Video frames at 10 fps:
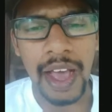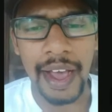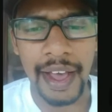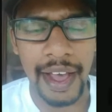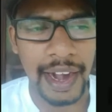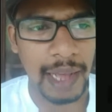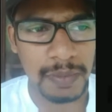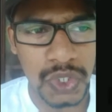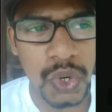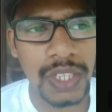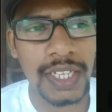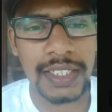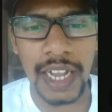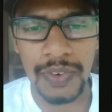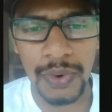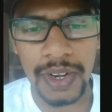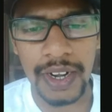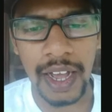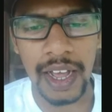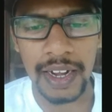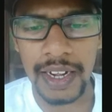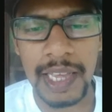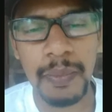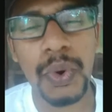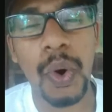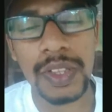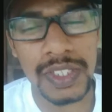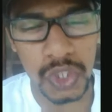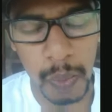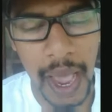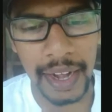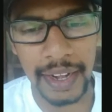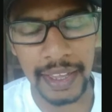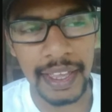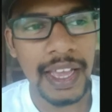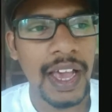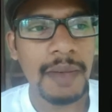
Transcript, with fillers: and i'm sure that that would uh, really improve all this humanity